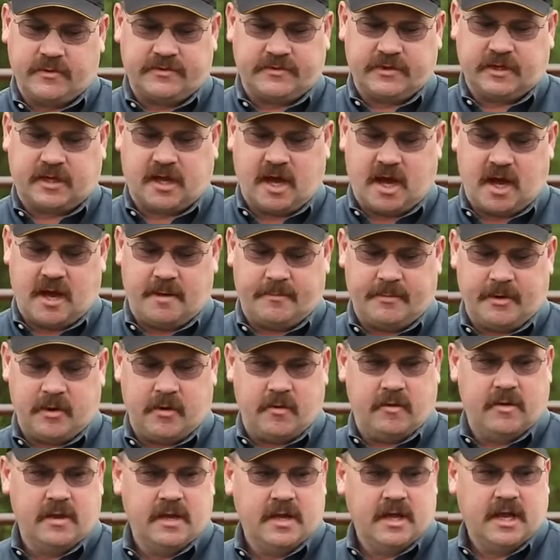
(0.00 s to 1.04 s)
the
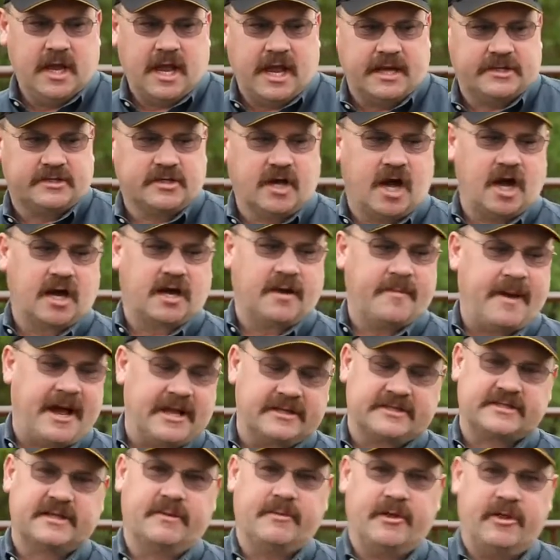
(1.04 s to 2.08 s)
combo and talk
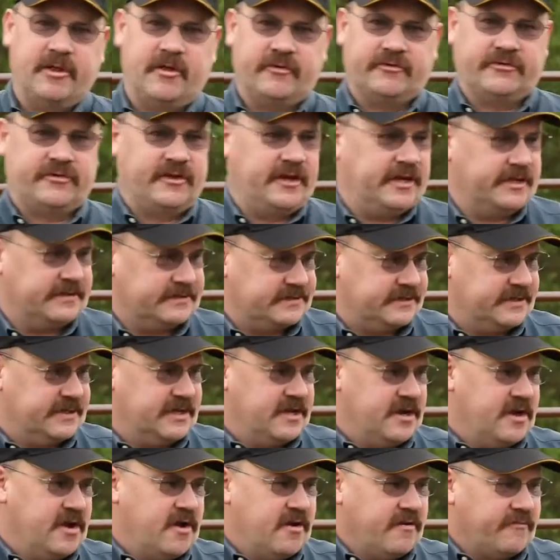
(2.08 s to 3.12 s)
about some of those things.
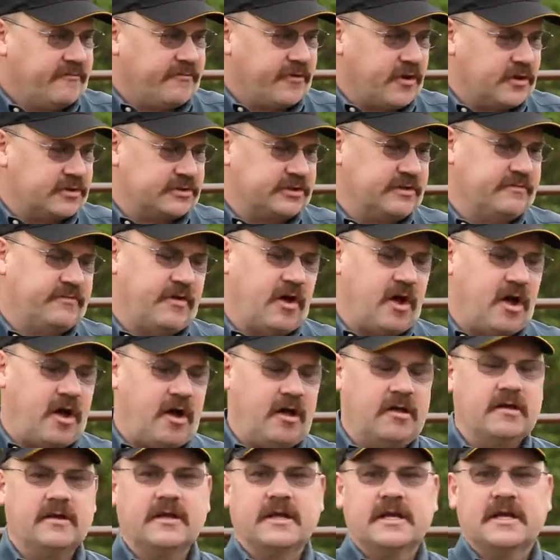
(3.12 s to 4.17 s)
First of
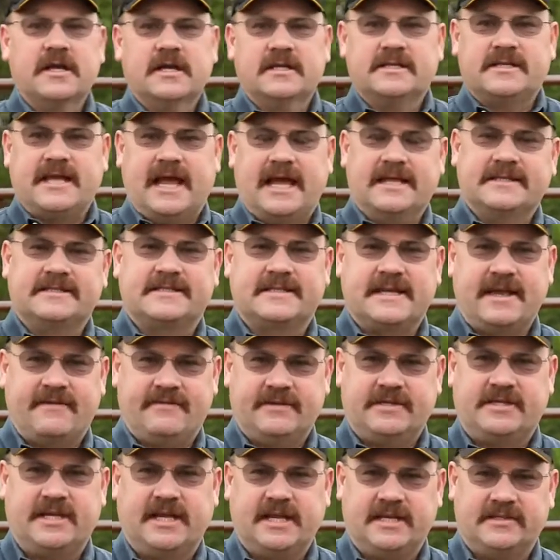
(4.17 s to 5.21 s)
all,
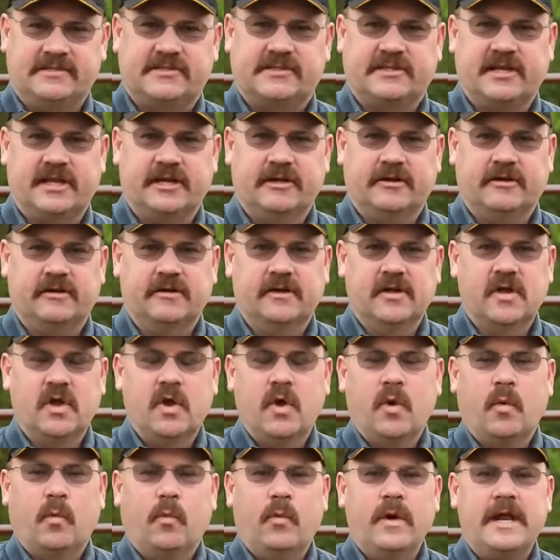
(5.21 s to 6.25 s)
1017 steel.
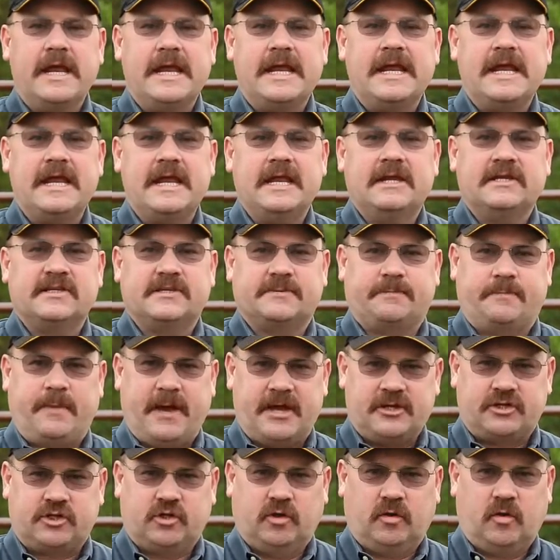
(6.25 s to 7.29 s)
We
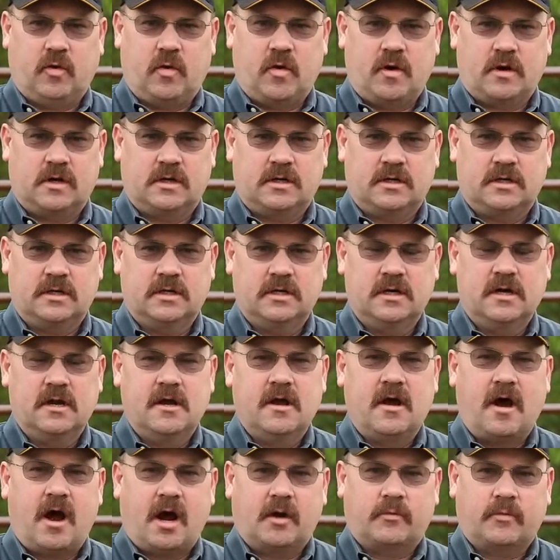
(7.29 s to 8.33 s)
special order
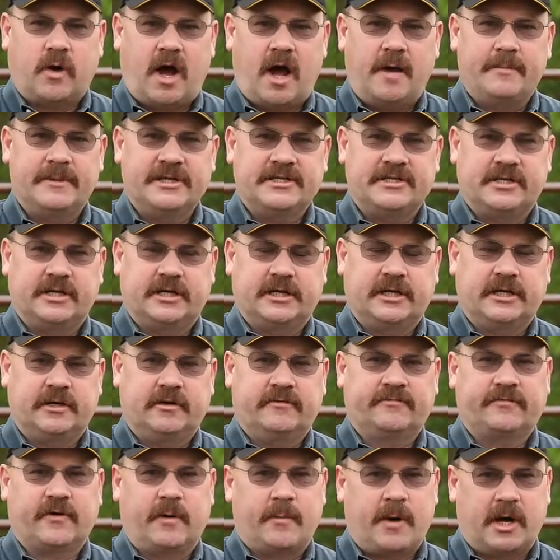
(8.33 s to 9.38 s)
our raw material
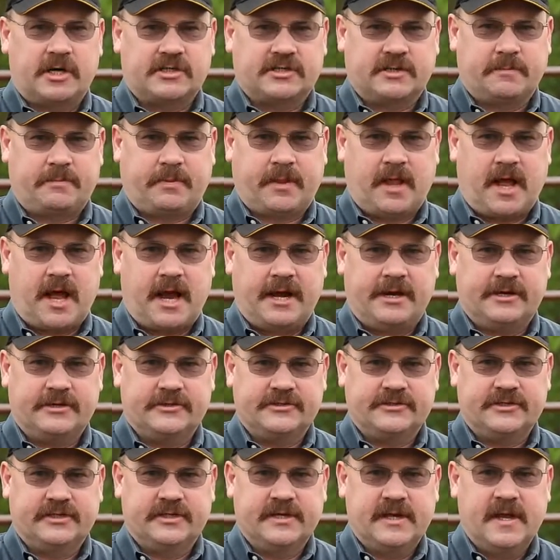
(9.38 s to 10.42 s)
from our suppliers,